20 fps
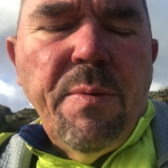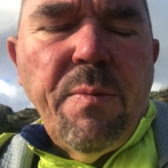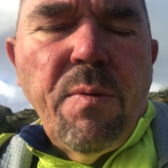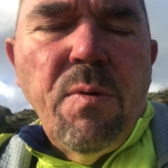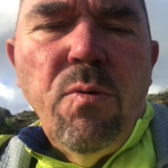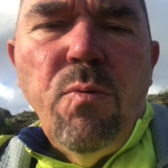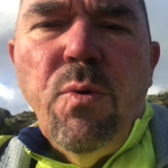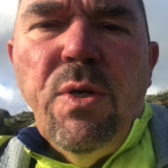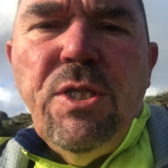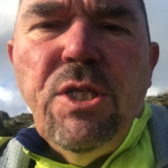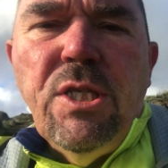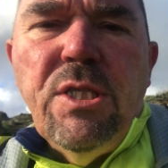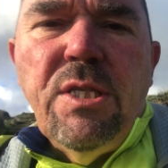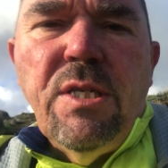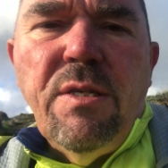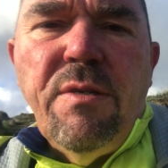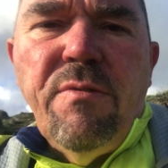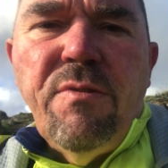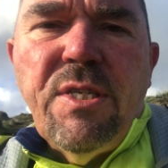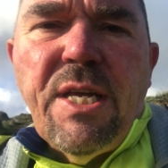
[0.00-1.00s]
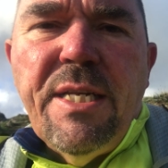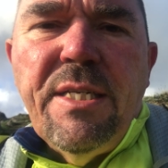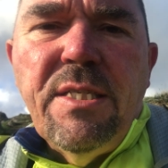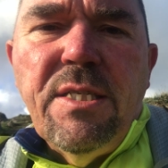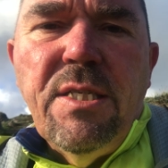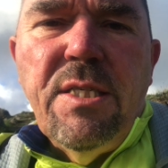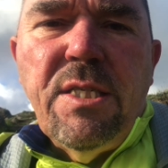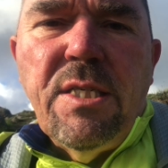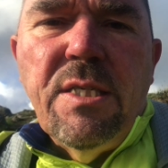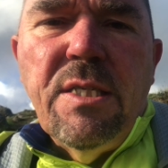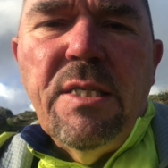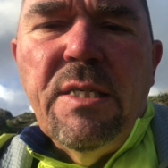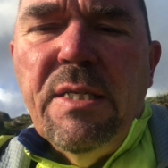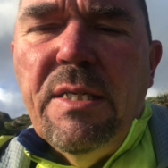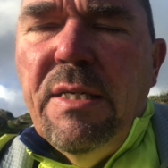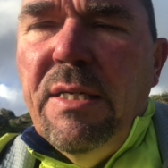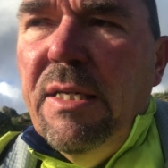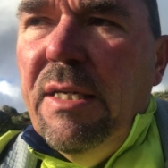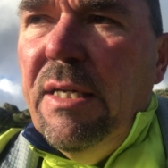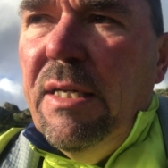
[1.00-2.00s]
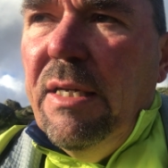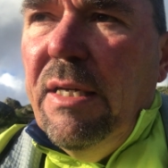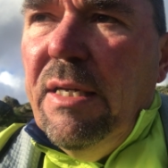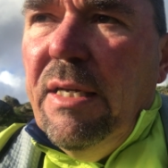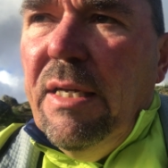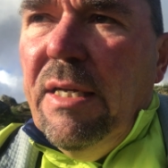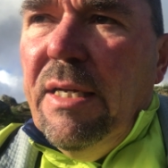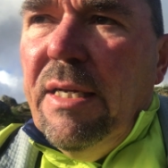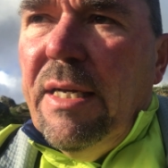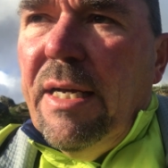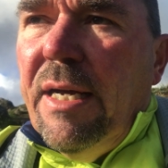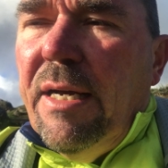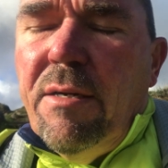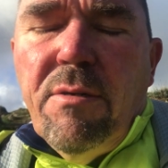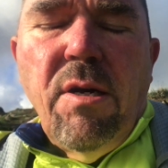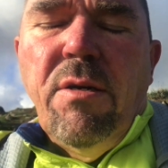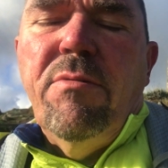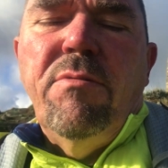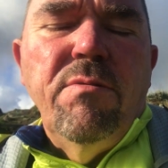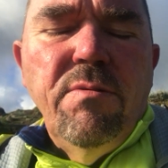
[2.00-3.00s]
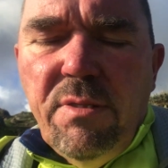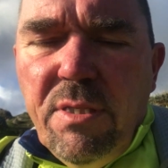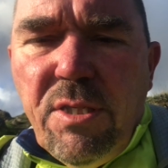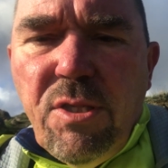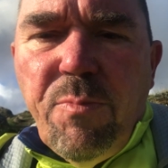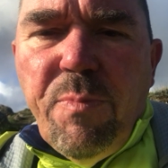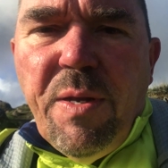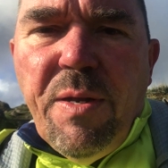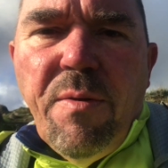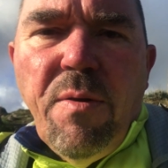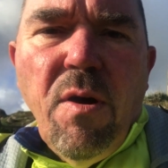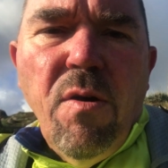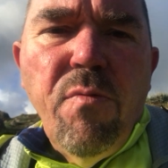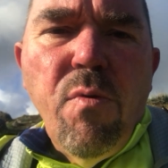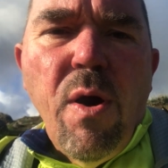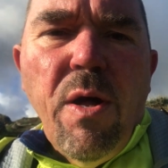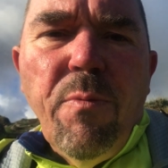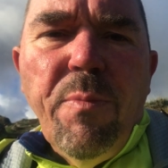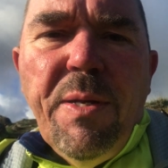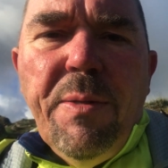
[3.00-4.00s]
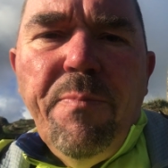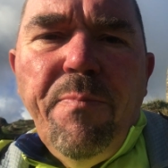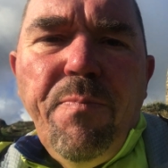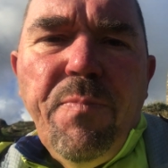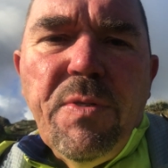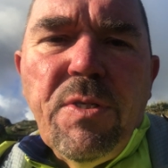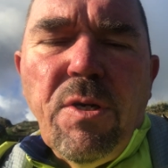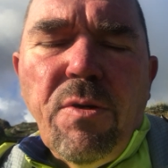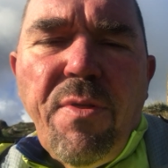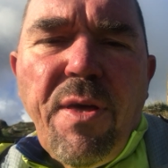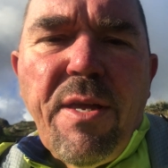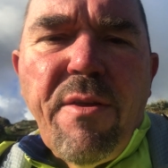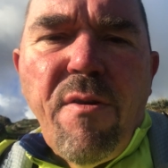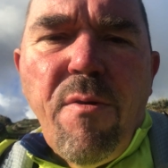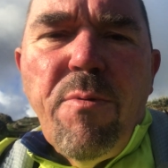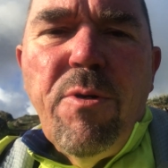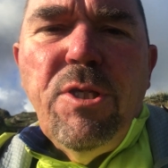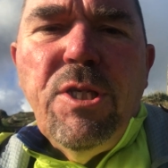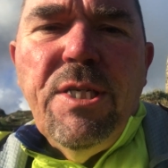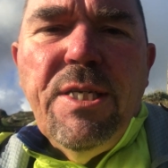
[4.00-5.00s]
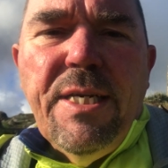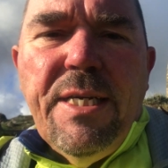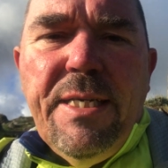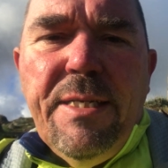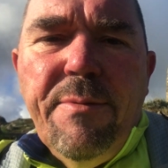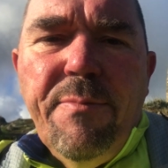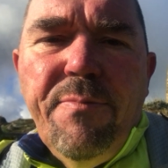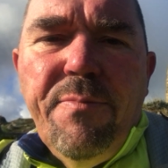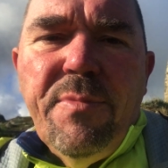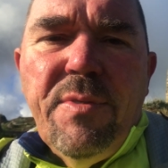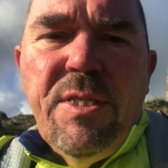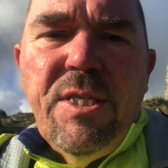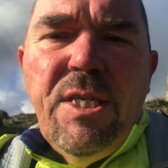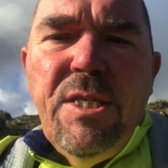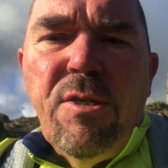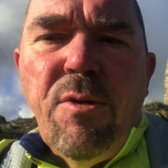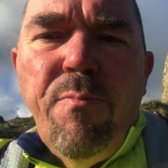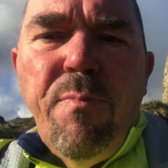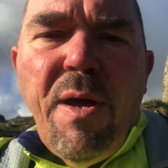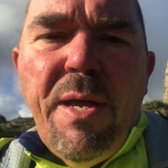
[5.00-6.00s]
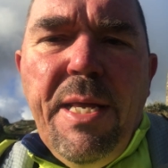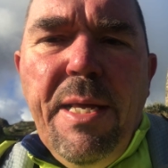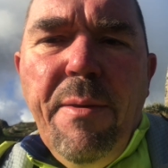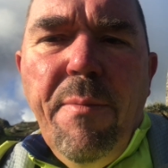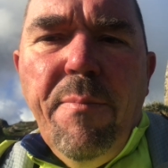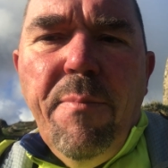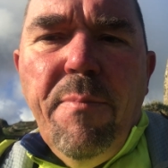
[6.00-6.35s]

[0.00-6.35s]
good wishes that you've sent us, and it's been overwhelming. So thank you very much indeed. See you soon. Bye.